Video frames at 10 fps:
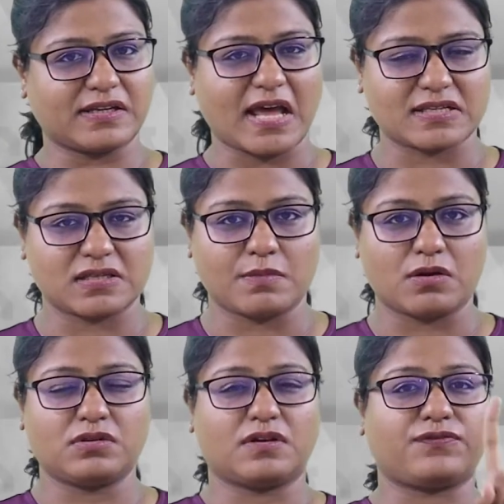the tax
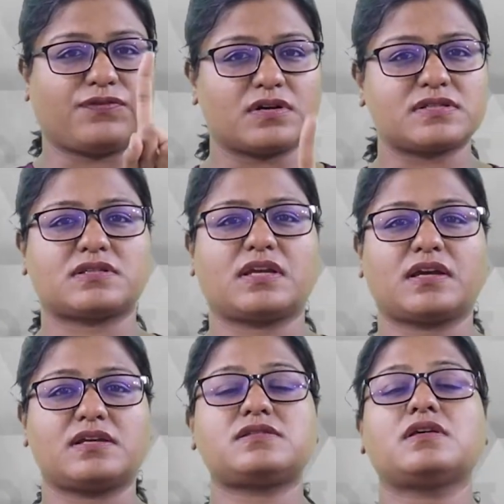amount, the first thing
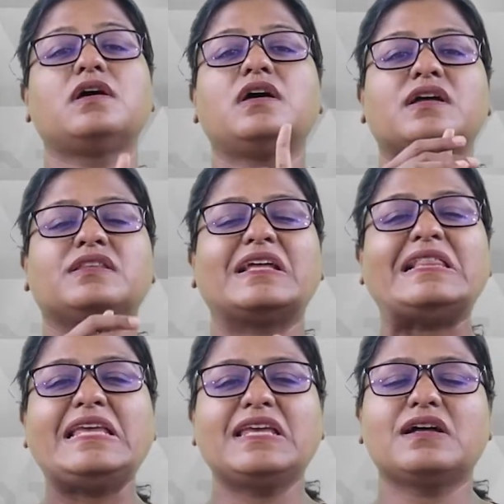is the
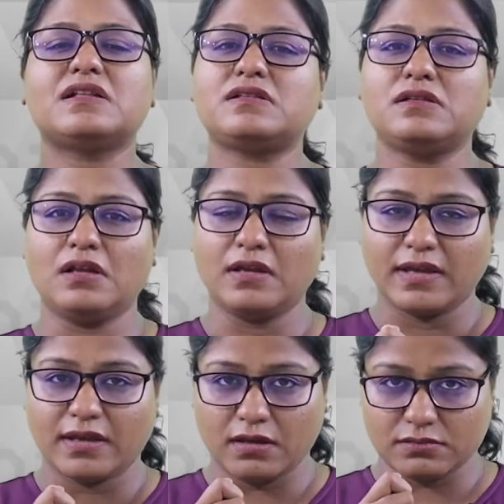legal
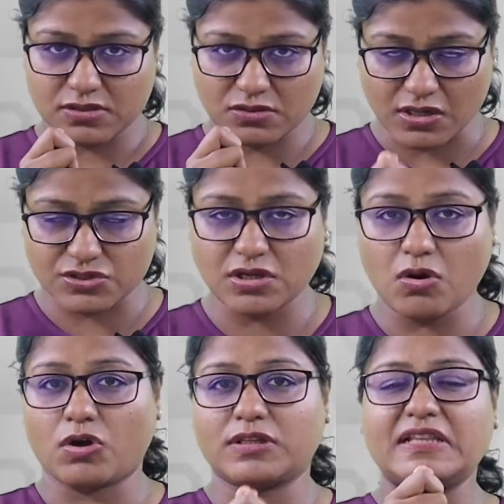structure
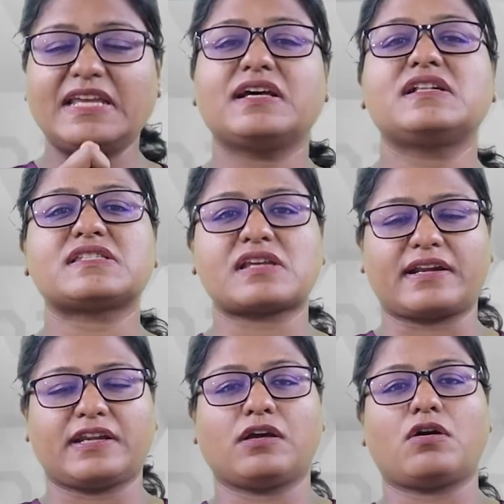or the legal
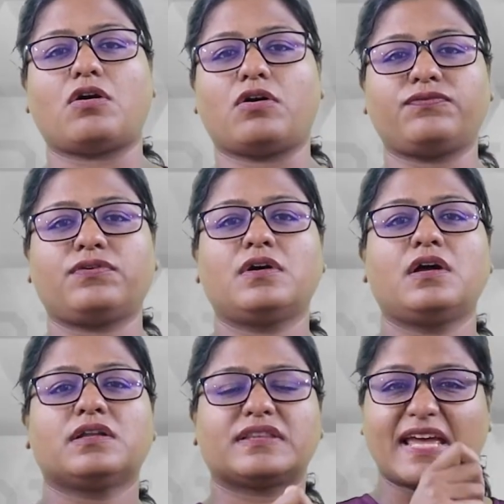standing
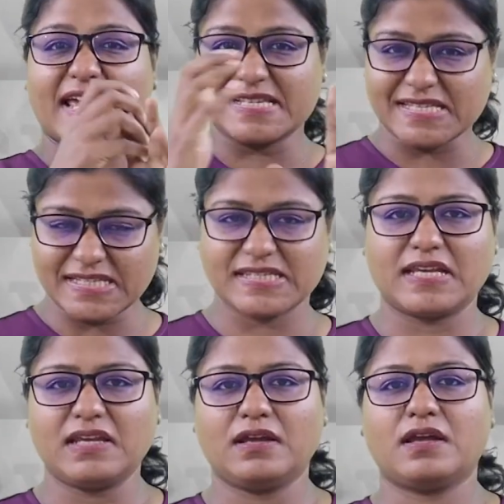of the
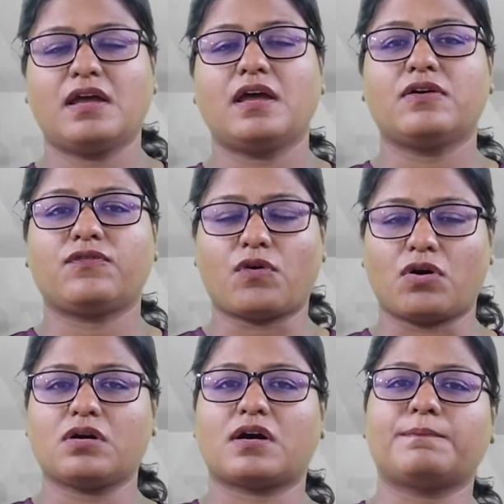SSE
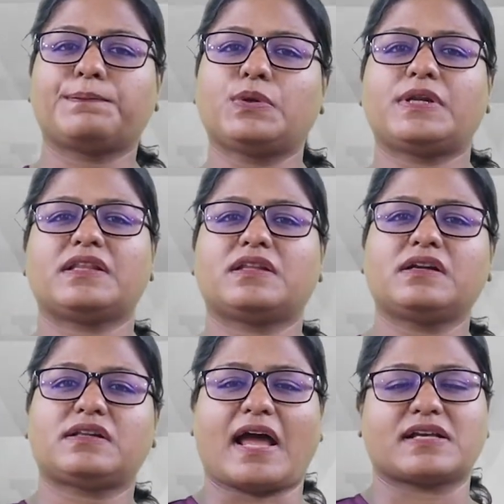for computing the
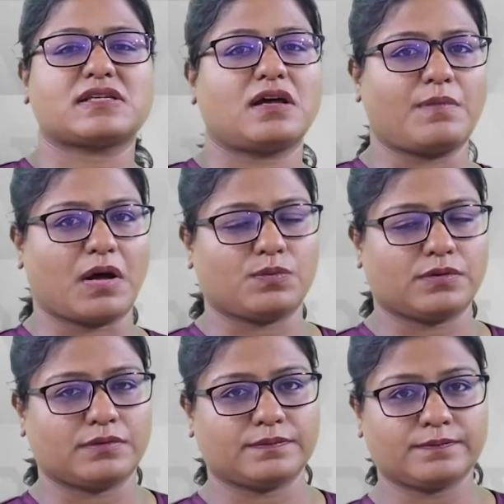tax
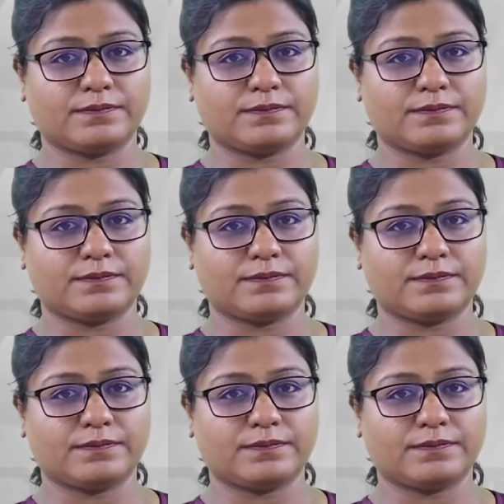amount.